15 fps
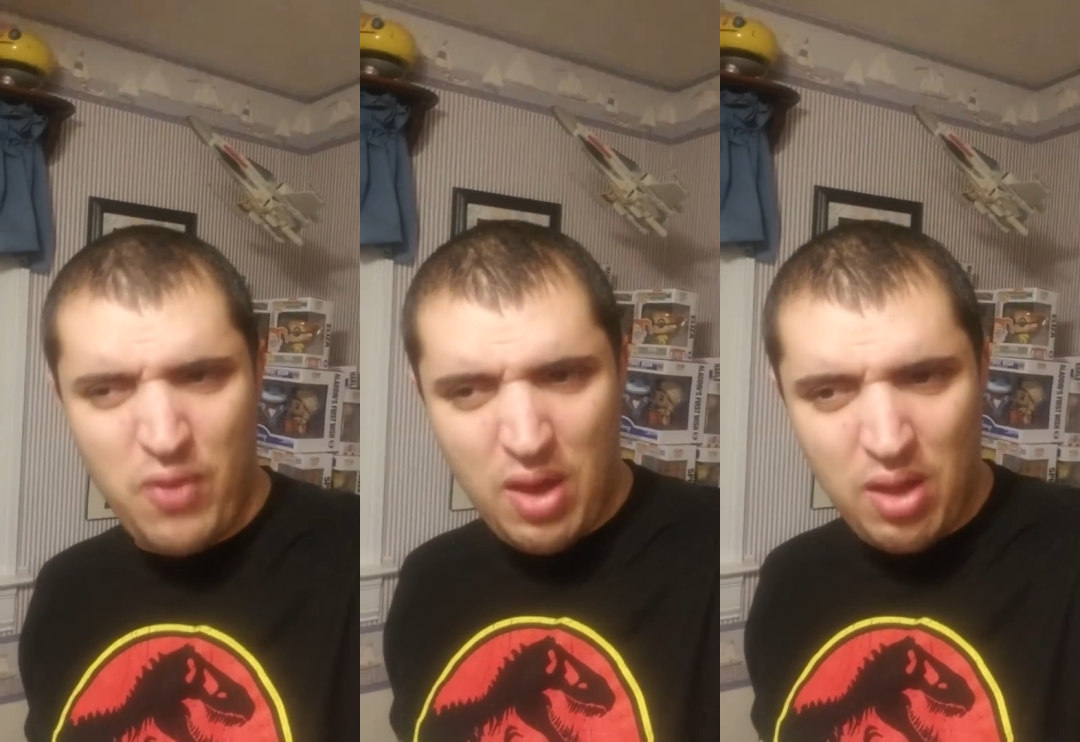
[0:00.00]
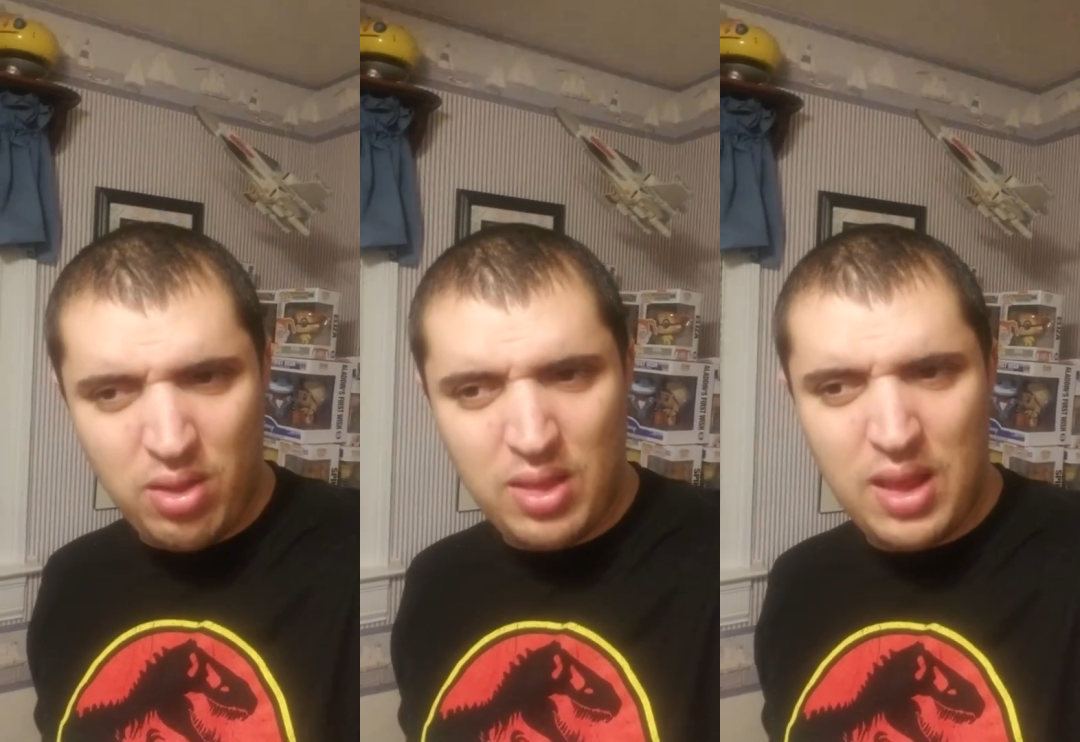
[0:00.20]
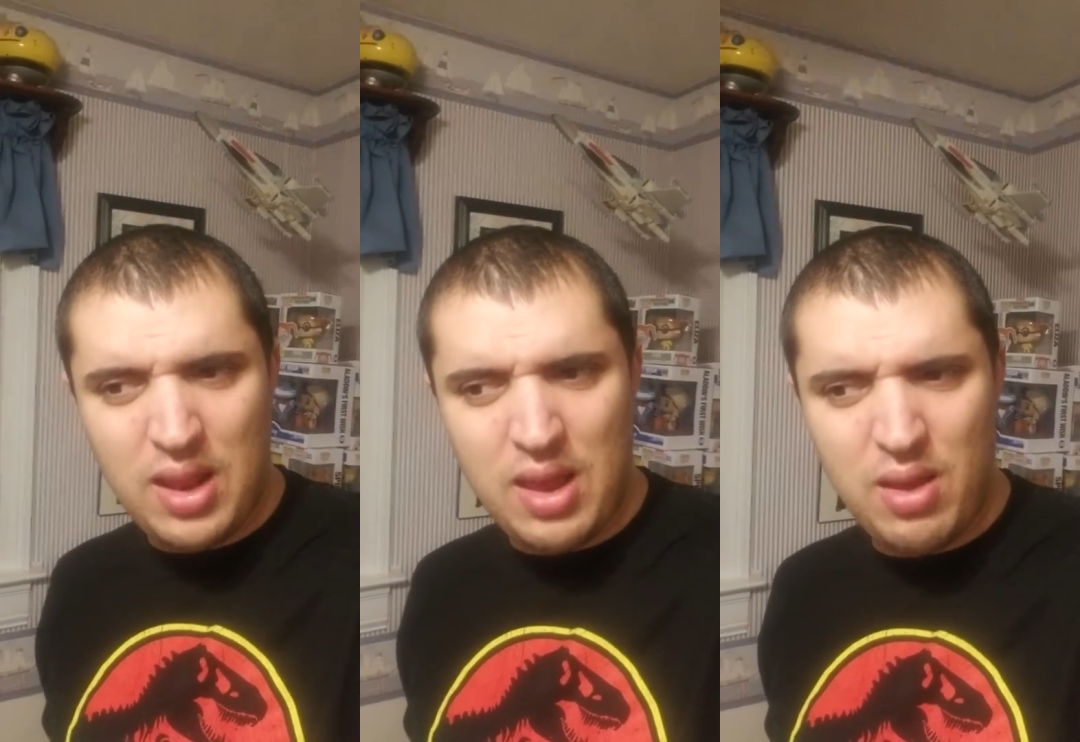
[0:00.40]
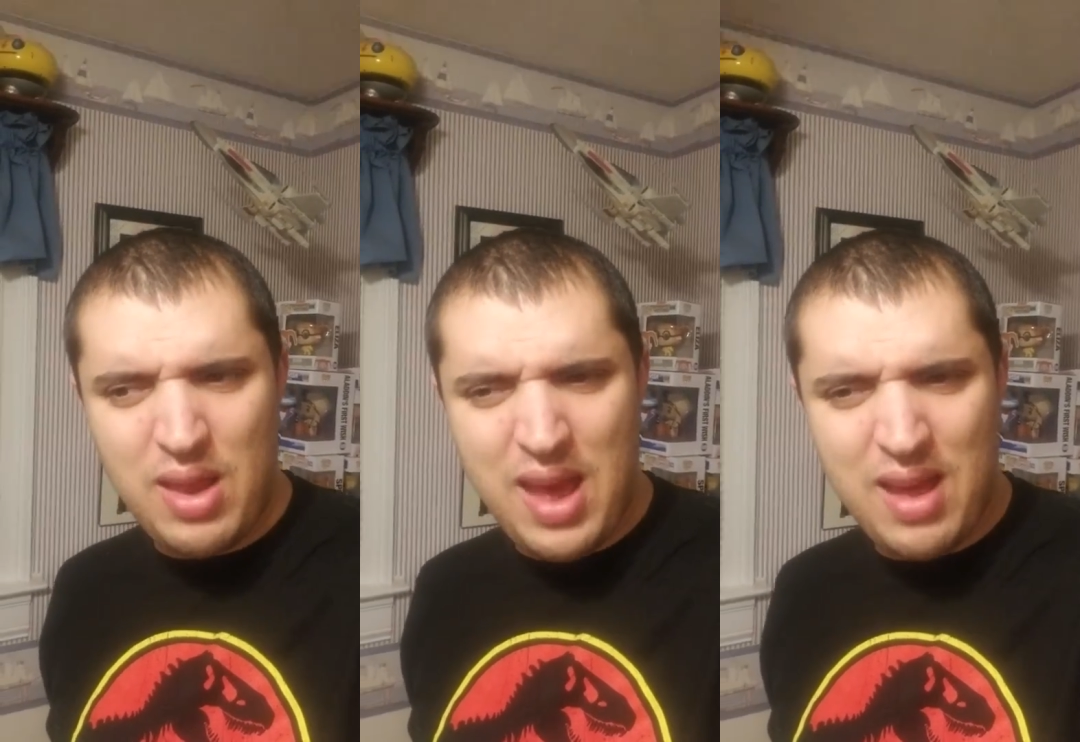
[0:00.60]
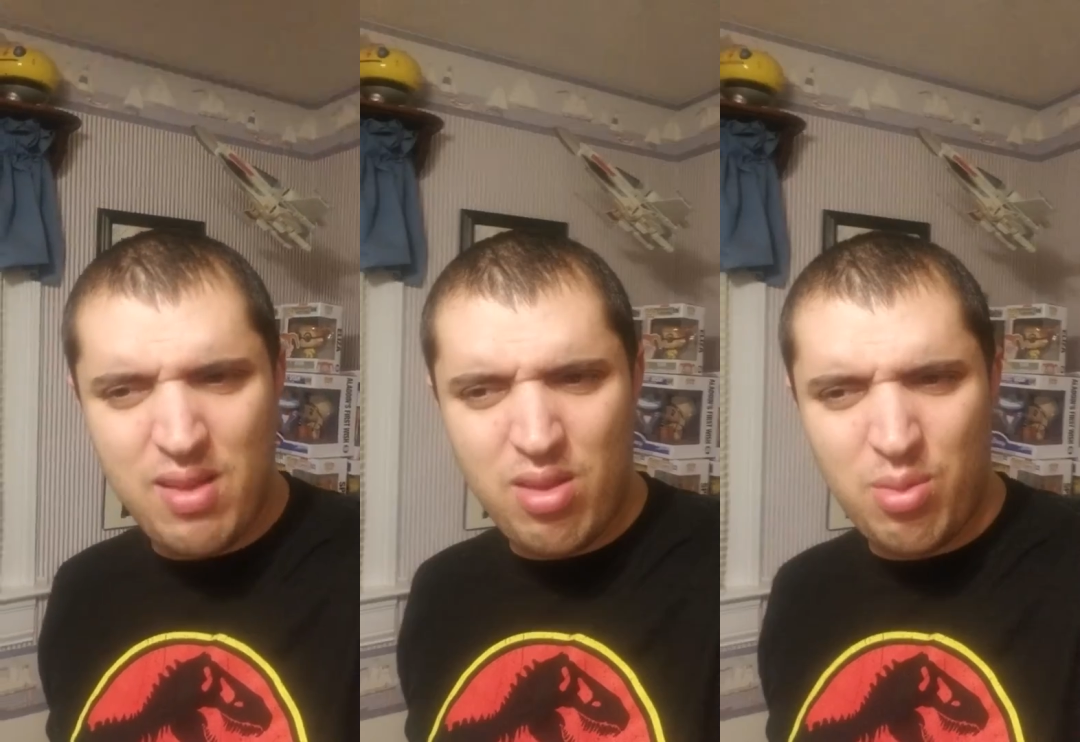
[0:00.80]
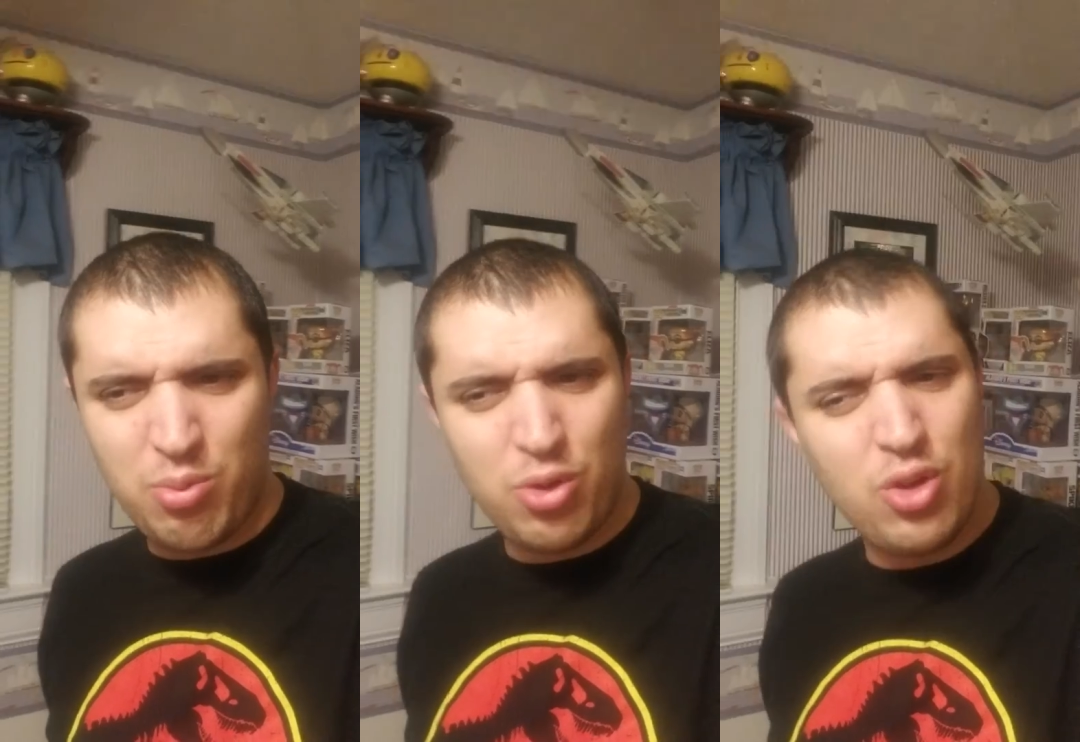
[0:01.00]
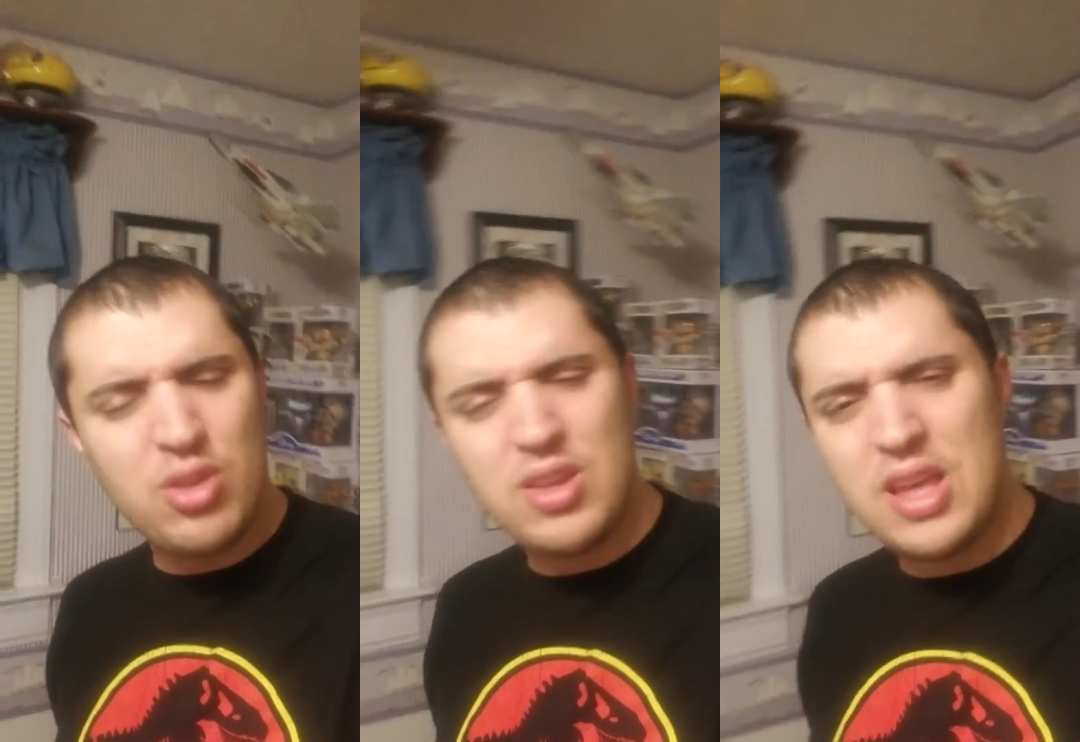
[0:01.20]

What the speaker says: felt that it had some good